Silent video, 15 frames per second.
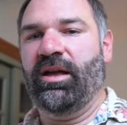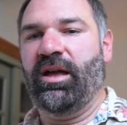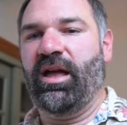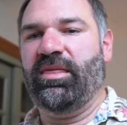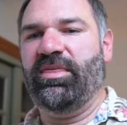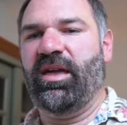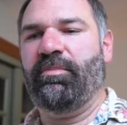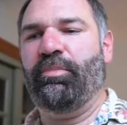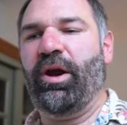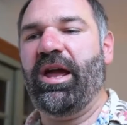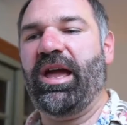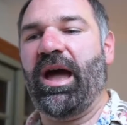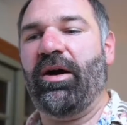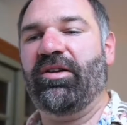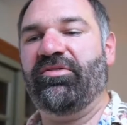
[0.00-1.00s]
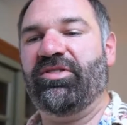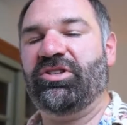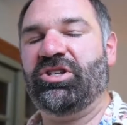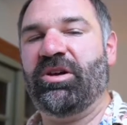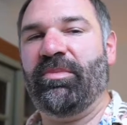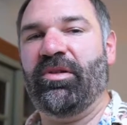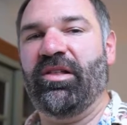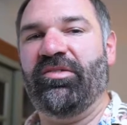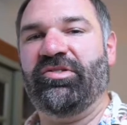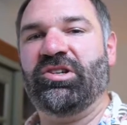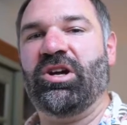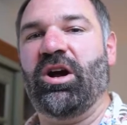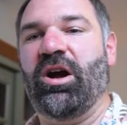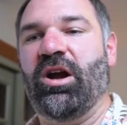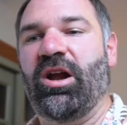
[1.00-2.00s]
and they break out of the turbolift
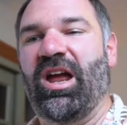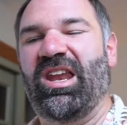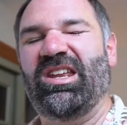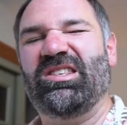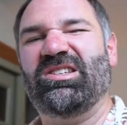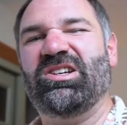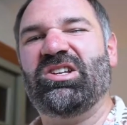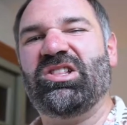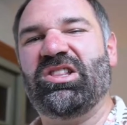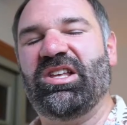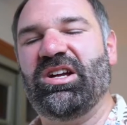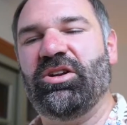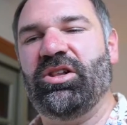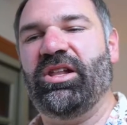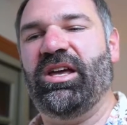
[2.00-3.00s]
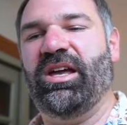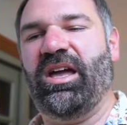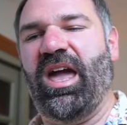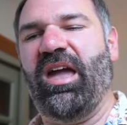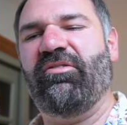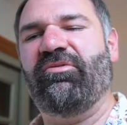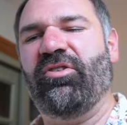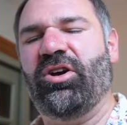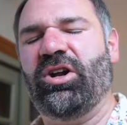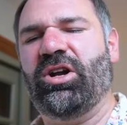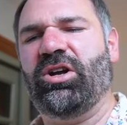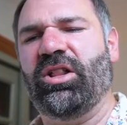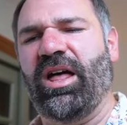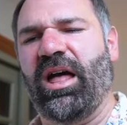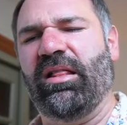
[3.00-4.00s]
car, and it's clearly a
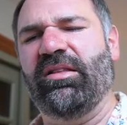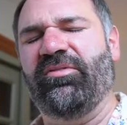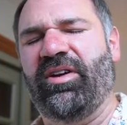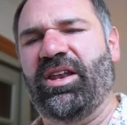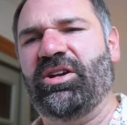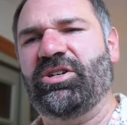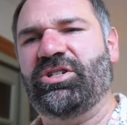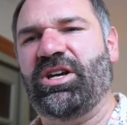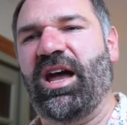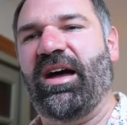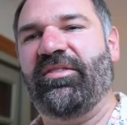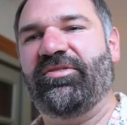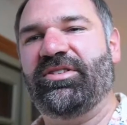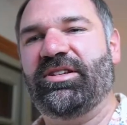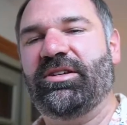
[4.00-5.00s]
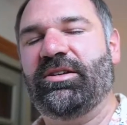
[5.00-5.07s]
vertical elevator shaft.